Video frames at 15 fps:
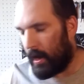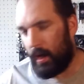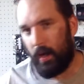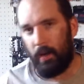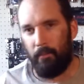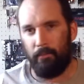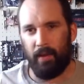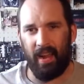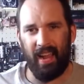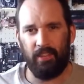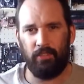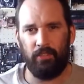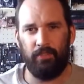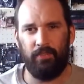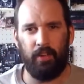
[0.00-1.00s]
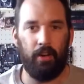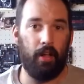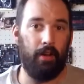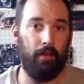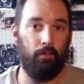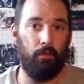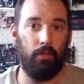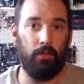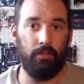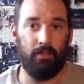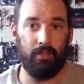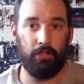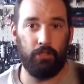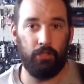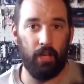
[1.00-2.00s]
But I actually figured out it was
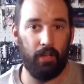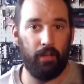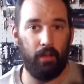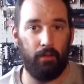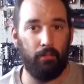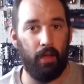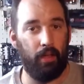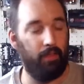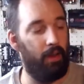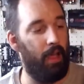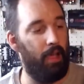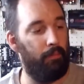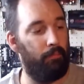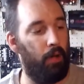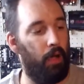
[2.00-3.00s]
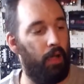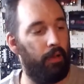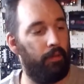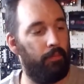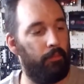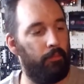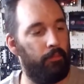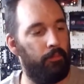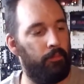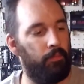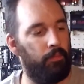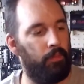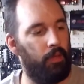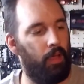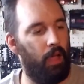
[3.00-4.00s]
this shotgun mic that I had bought,
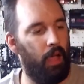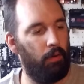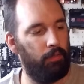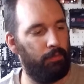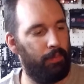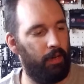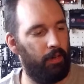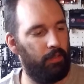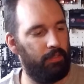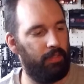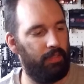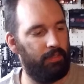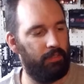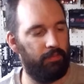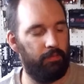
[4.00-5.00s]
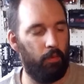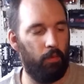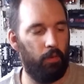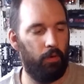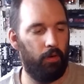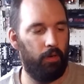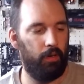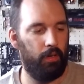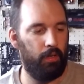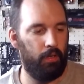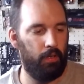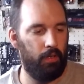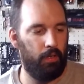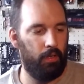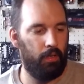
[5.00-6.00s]
which apparently says it's for
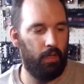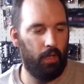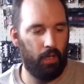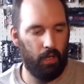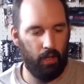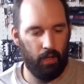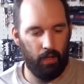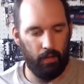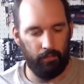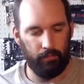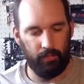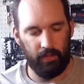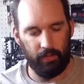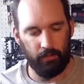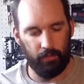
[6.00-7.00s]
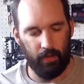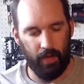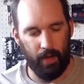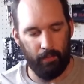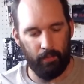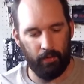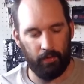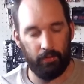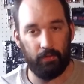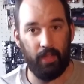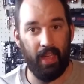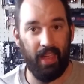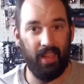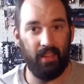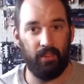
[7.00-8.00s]
digital cameras
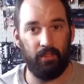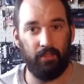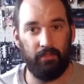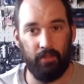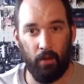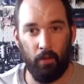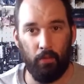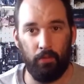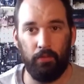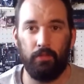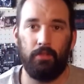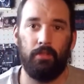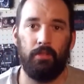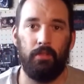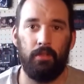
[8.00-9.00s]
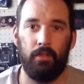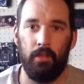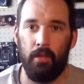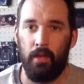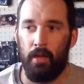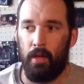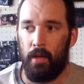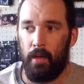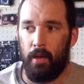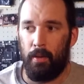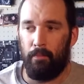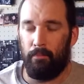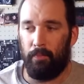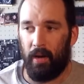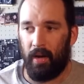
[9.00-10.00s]
and phones.
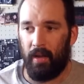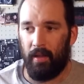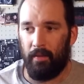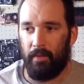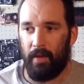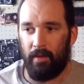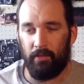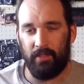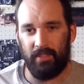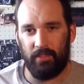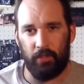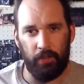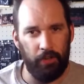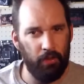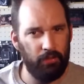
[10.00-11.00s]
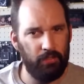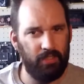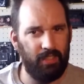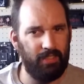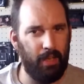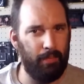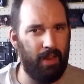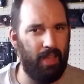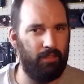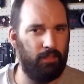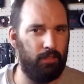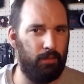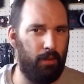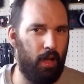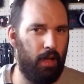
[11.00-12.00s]
But ever since I started using this, I've been
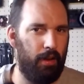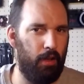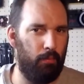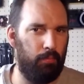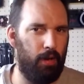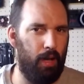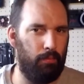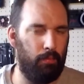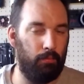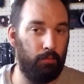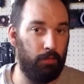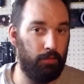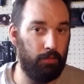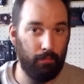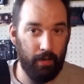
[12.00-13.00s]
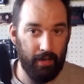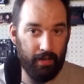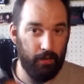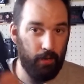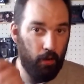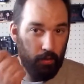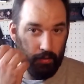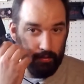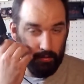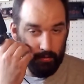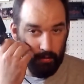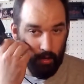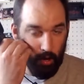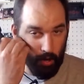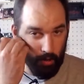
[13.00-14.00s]
having some audio problems, which somebody did
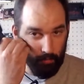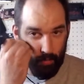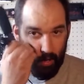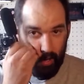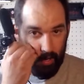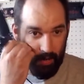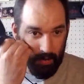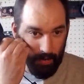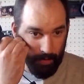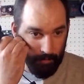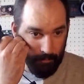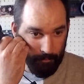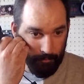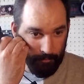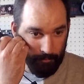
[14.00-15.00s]
notice on my, I